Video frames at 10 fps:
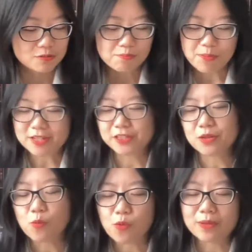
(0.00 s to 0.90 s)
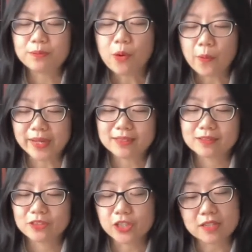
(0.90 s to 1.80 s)
mention one
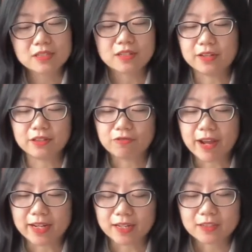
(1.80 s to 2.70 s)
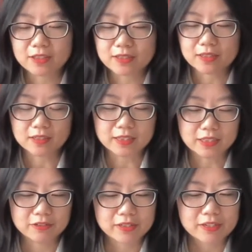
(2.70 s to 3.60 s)
point just on the writing, just on a
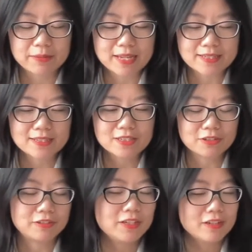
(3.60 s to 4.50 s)
literary basis. So I'll,